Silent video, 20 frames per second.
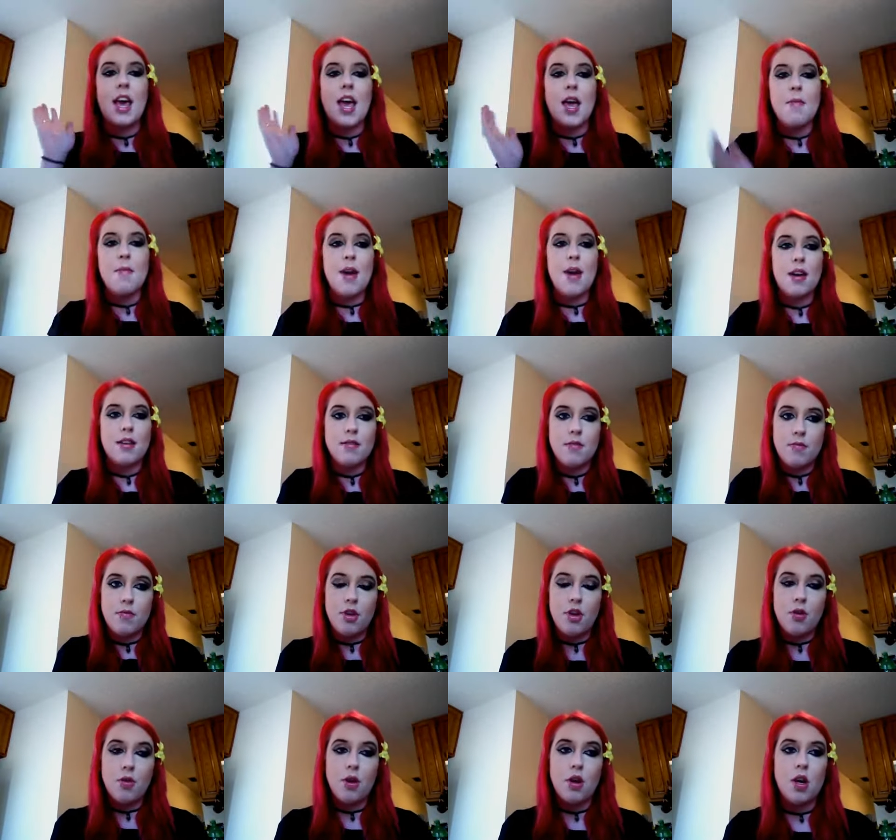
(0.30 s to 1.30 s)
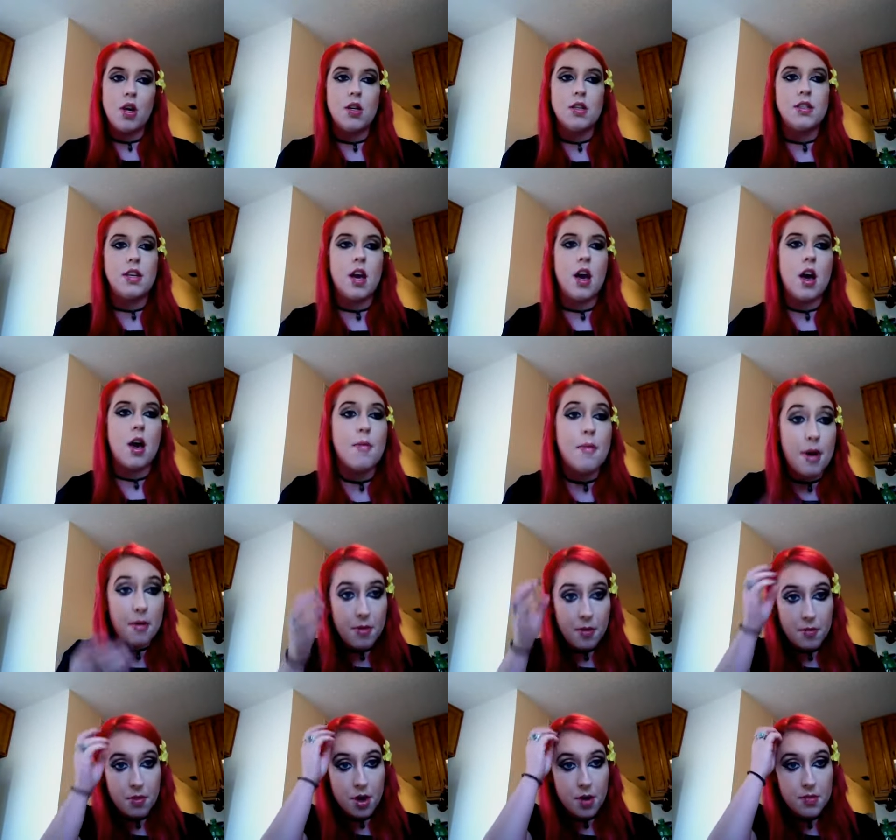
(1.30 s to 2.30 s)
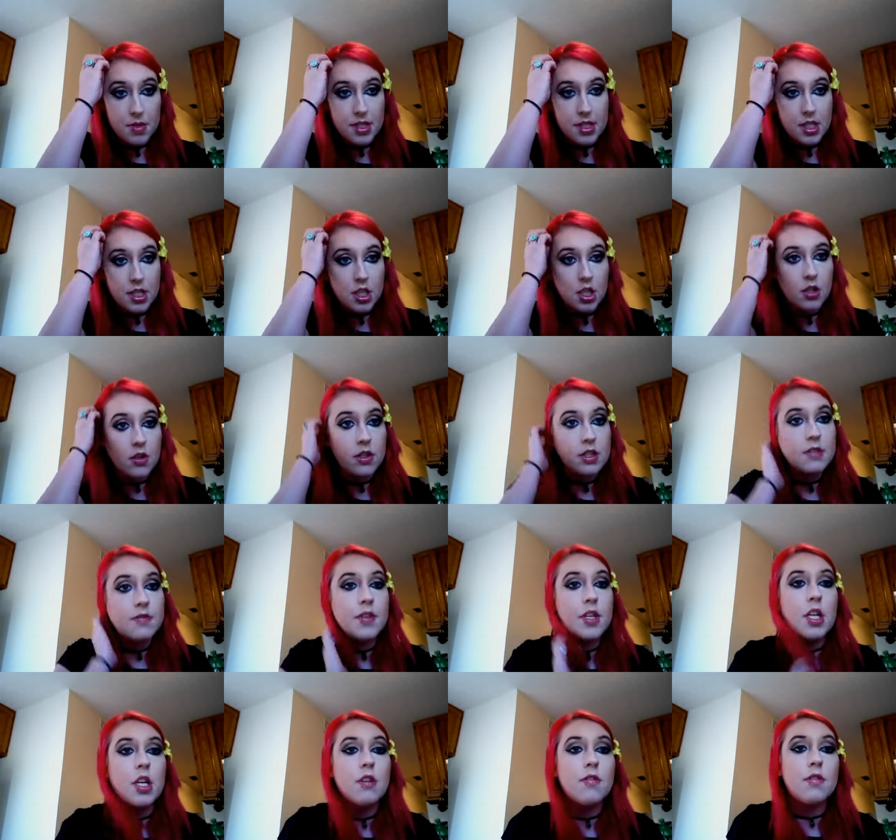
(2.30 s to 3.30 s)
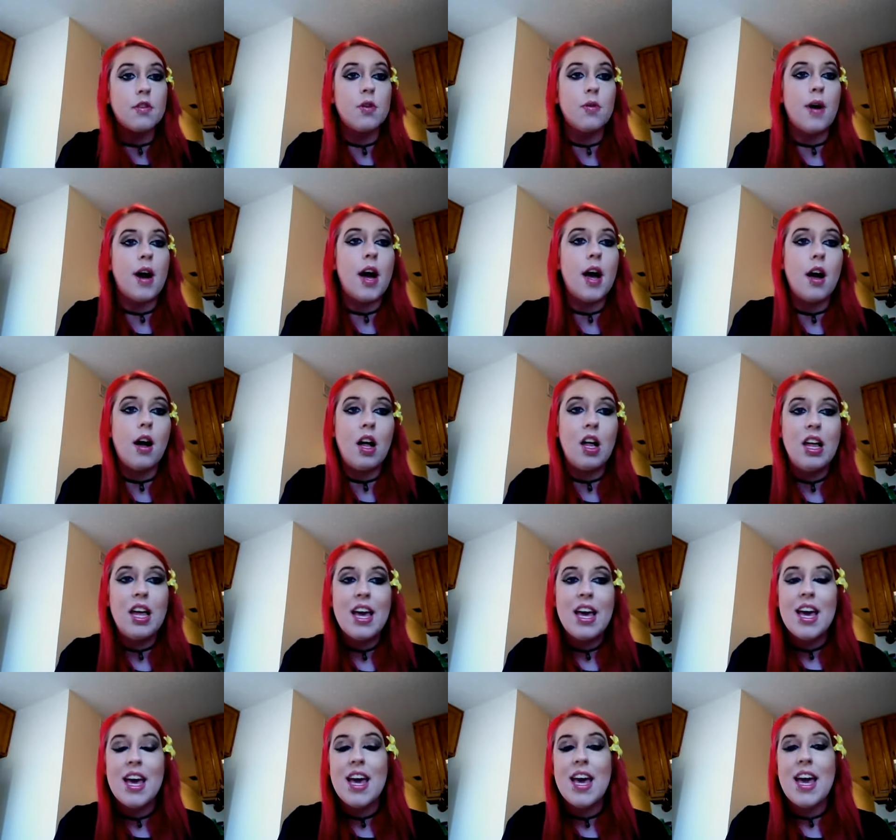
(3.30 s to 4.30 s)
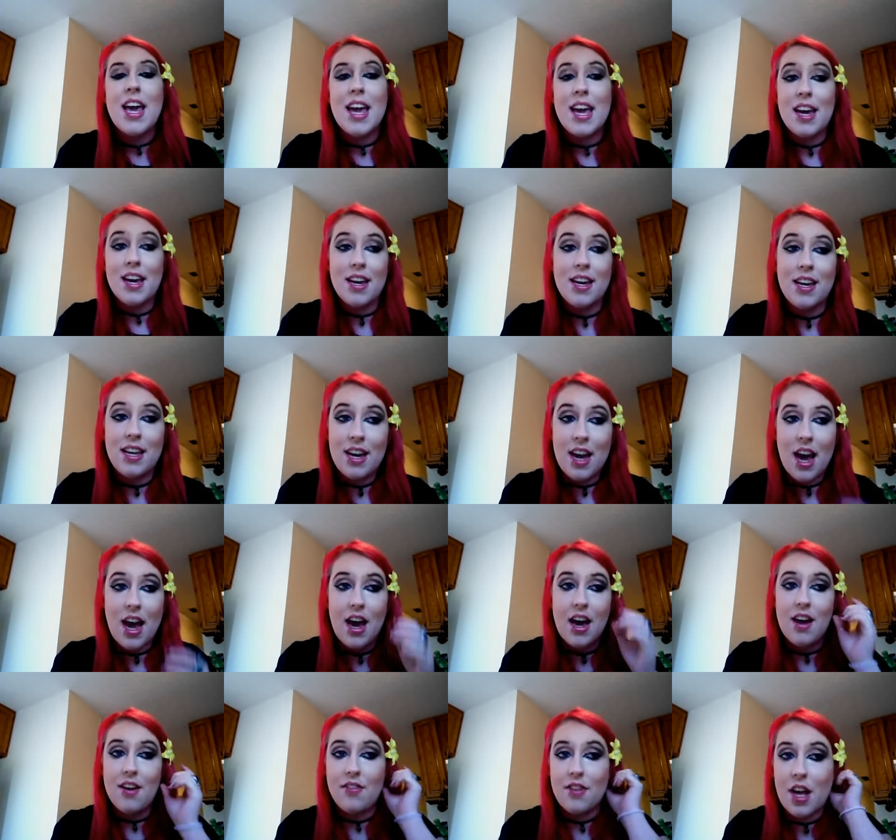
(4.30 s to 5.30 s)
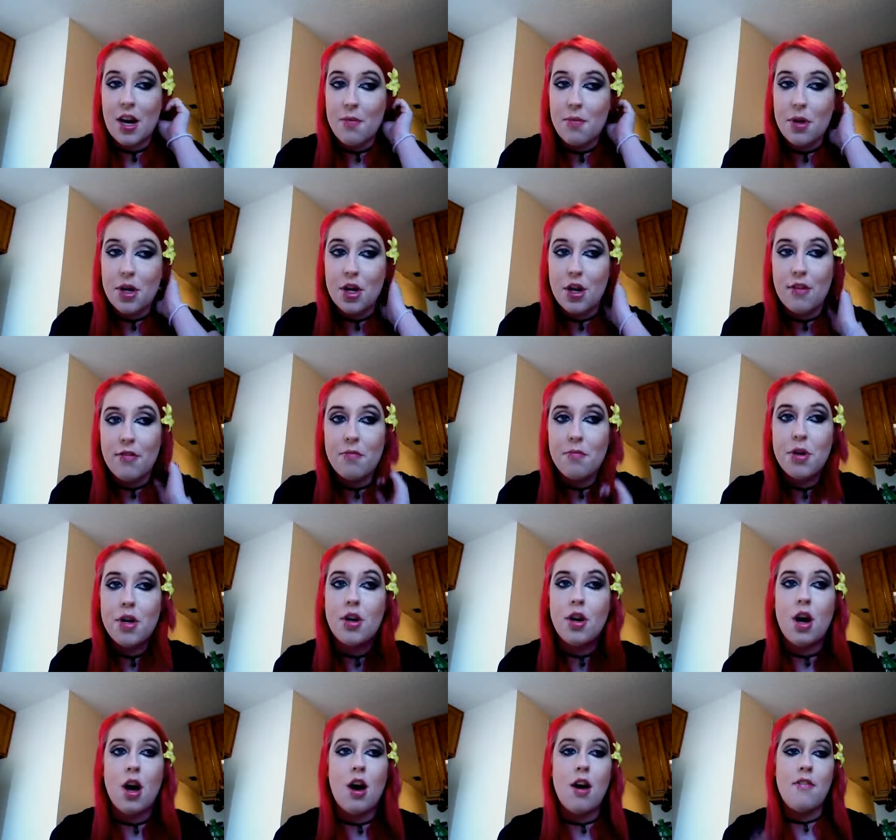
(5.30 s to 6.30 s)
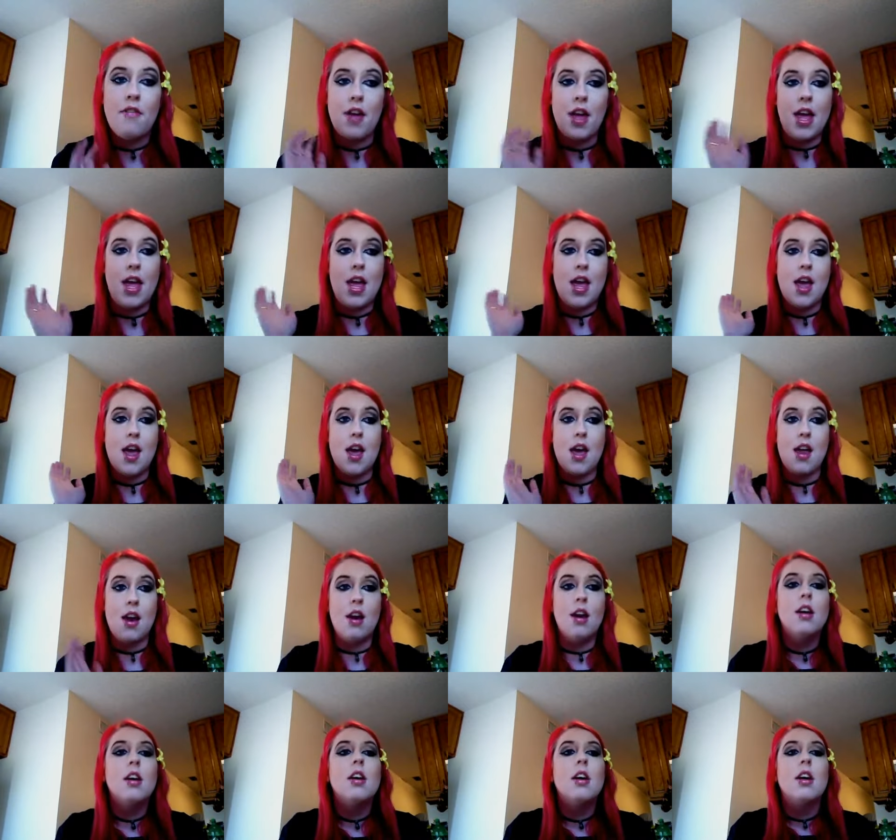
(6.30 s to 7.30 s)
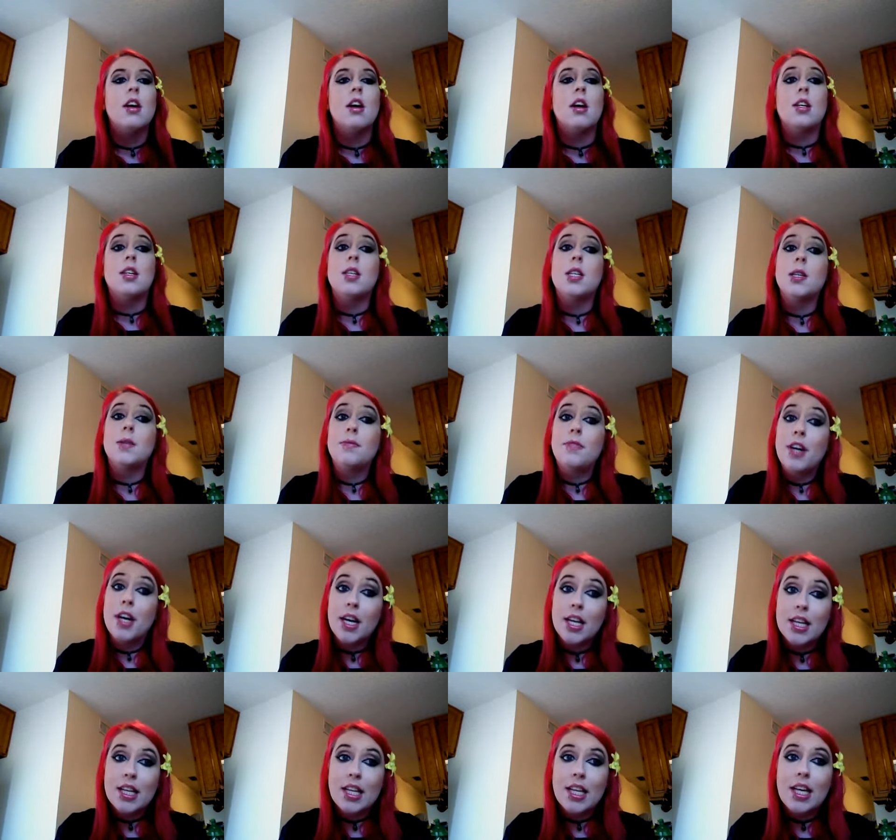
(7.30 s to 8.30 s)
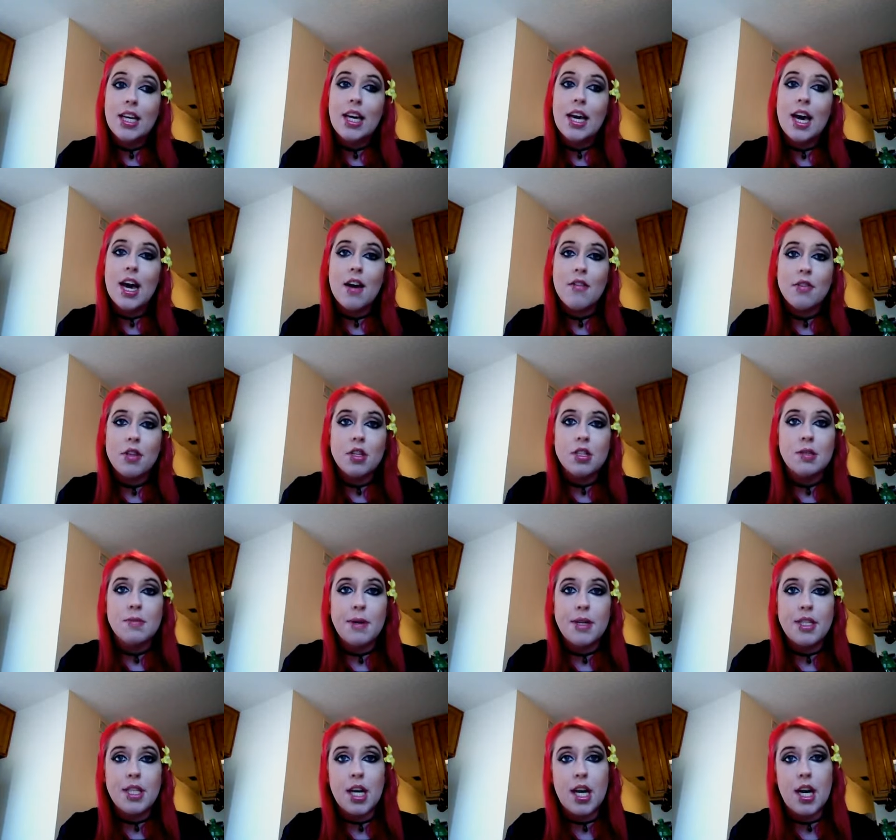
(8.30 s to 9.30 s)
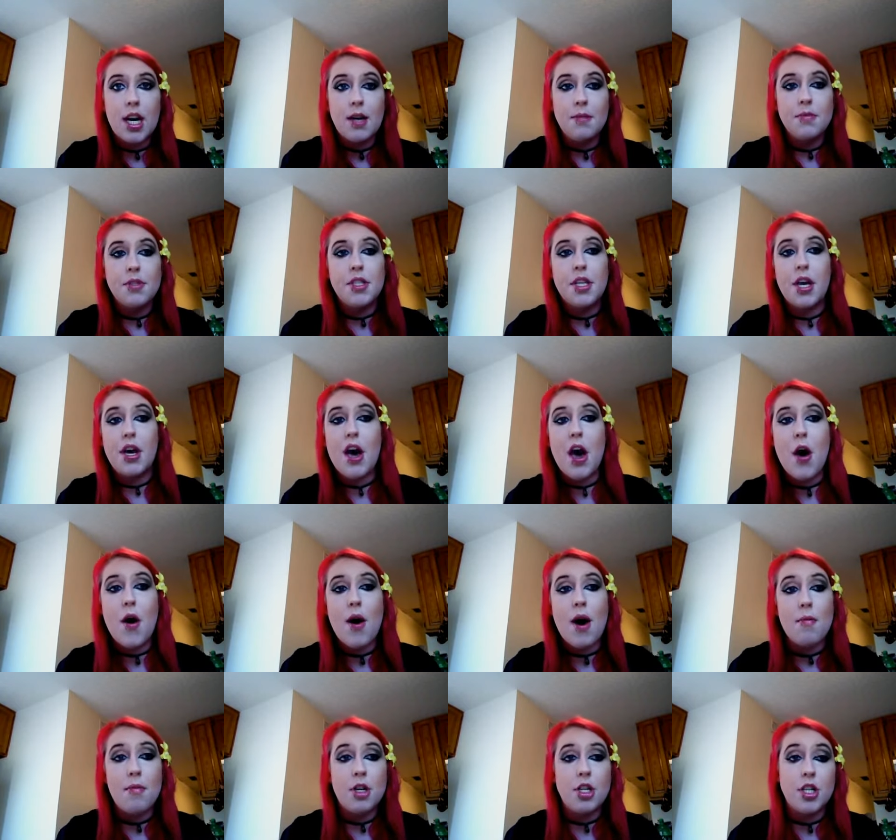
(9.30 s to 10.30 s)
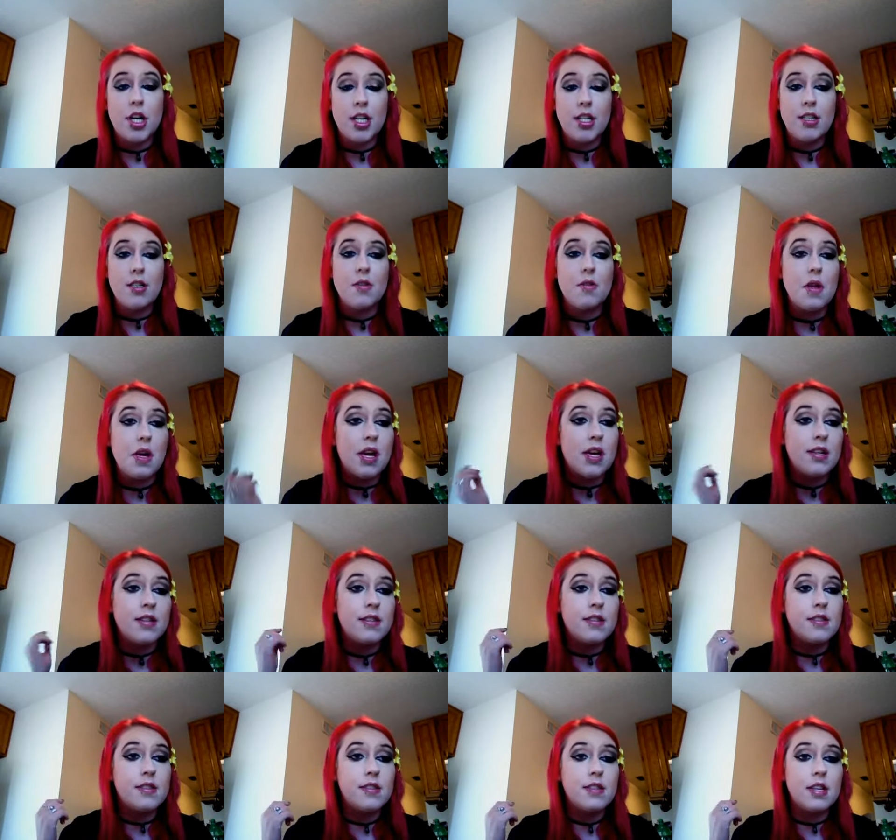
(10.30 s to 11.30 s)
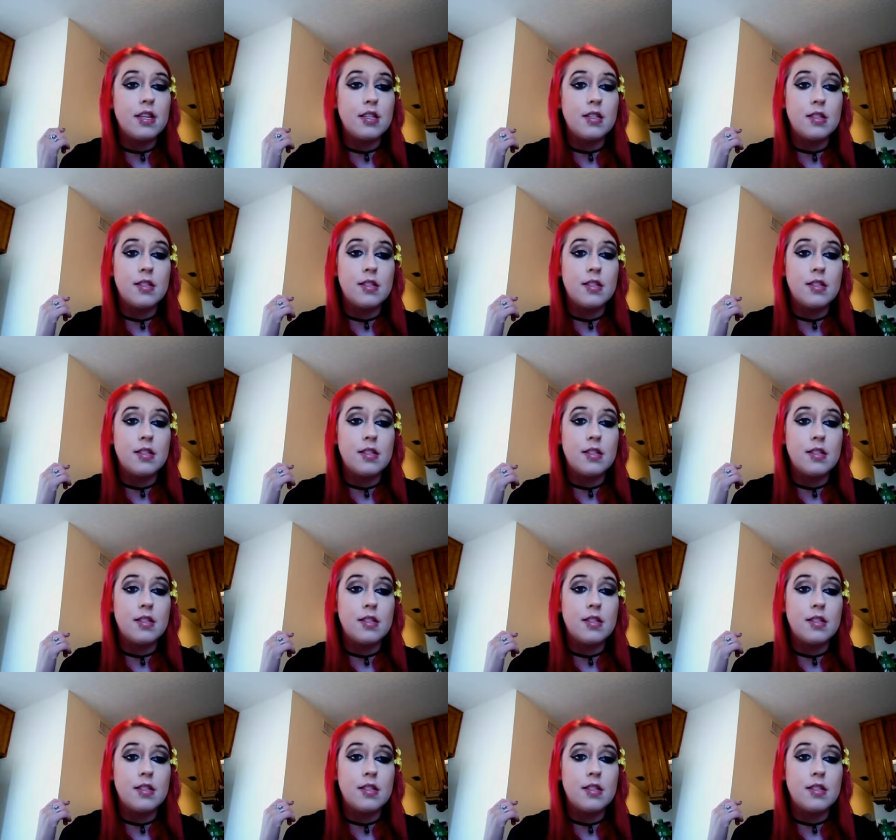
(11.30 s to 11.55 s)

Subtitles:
Hey Maxim viewers, I've been promising to do this video for a while, and I've kind of put it off, and finally have a little spare time, so I'm going to try and do this.